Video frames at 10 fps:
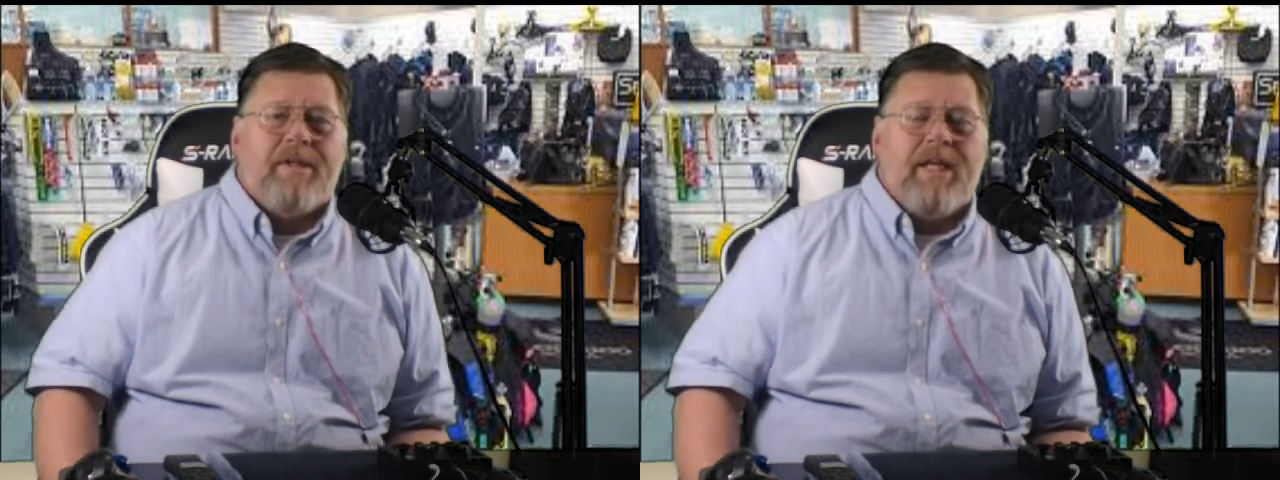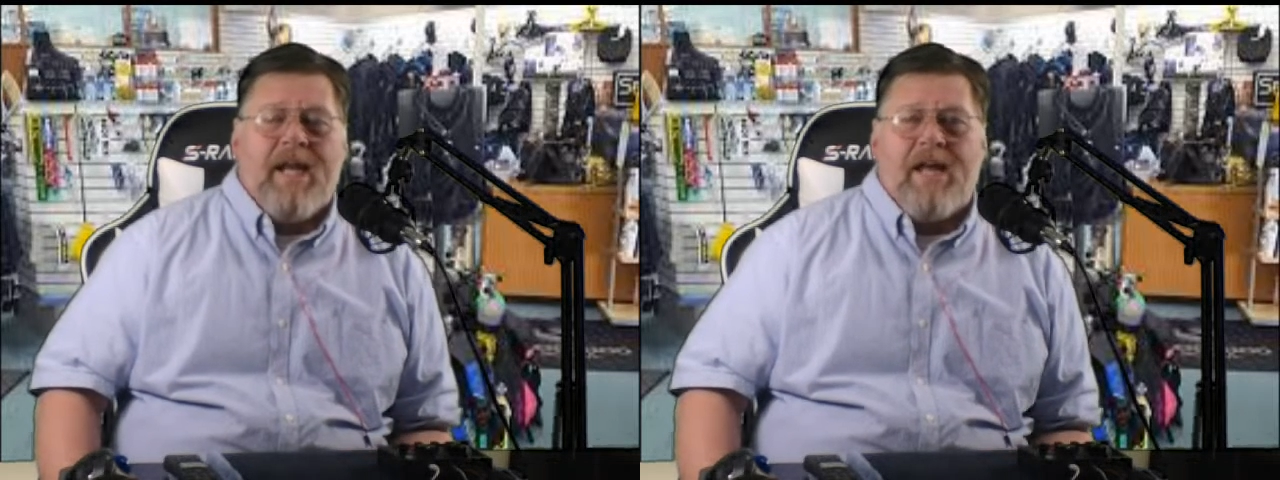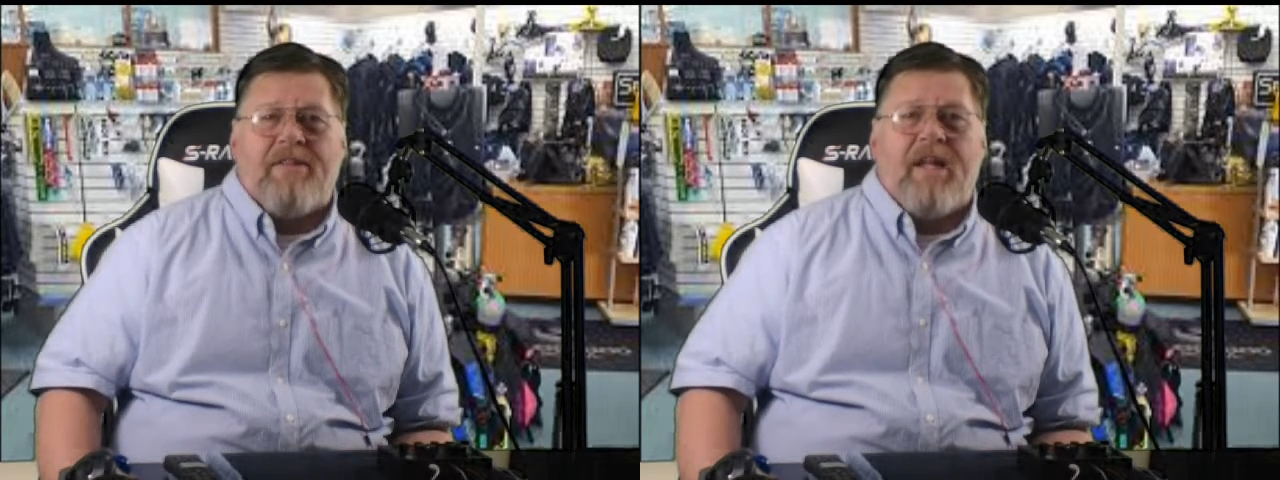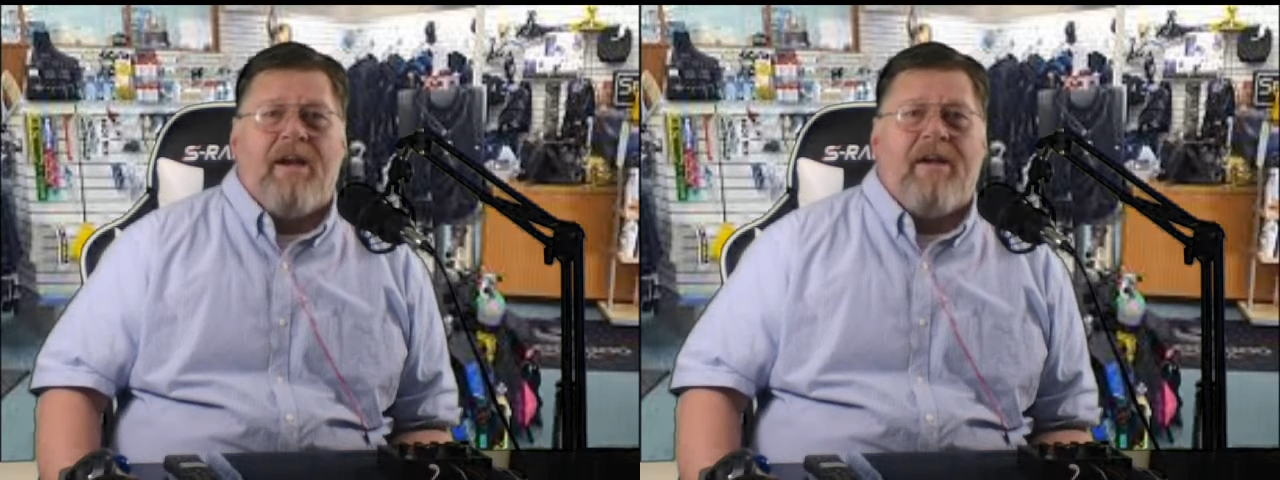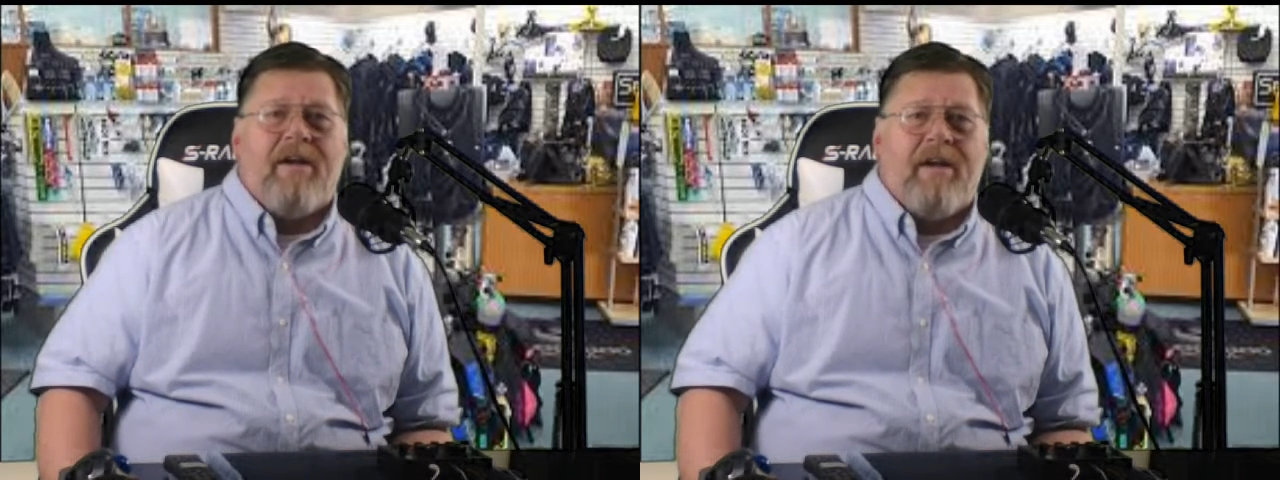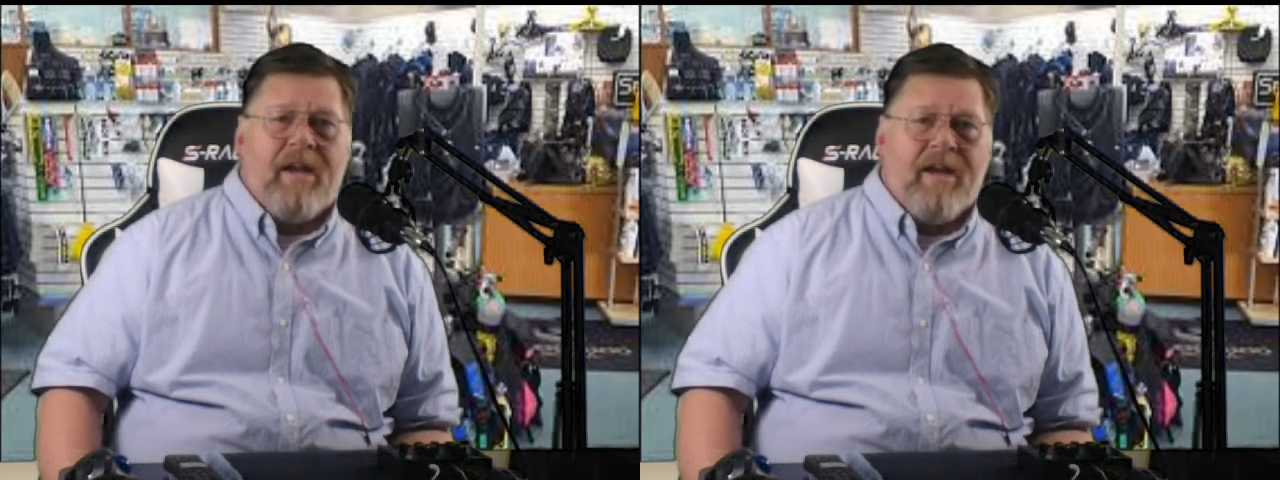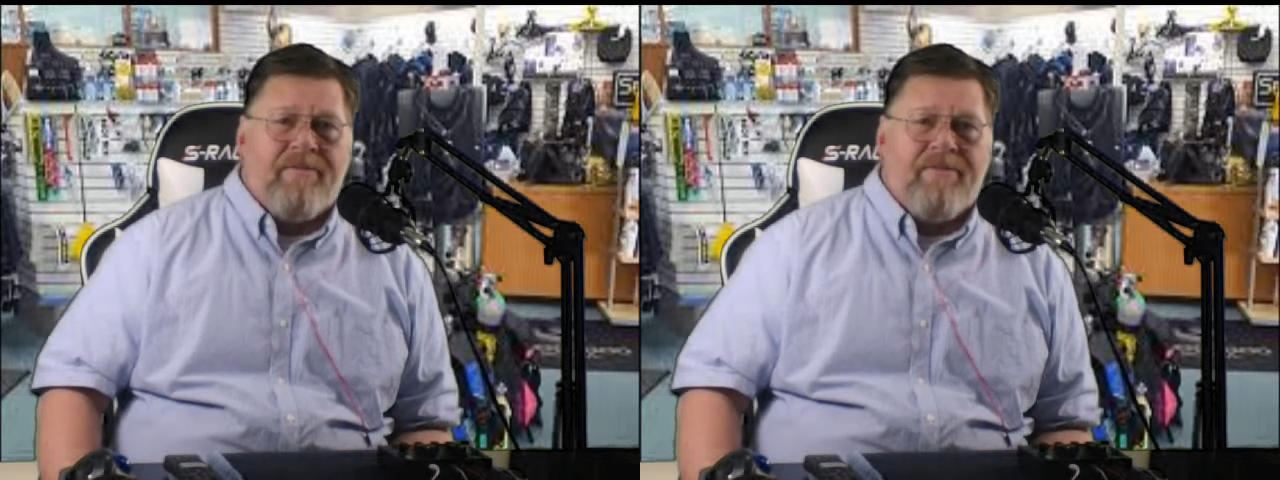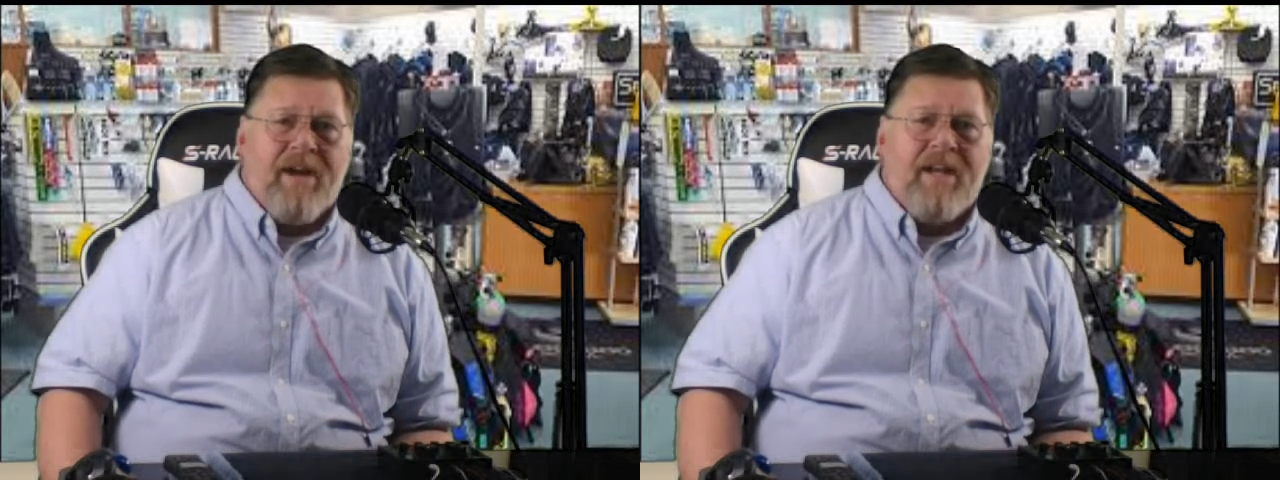Get out there and
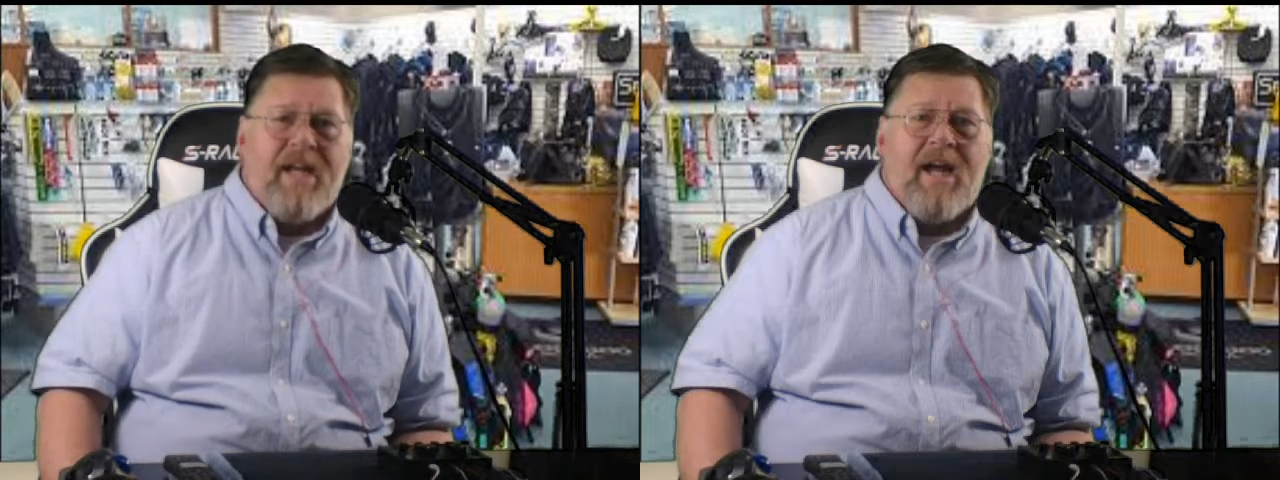find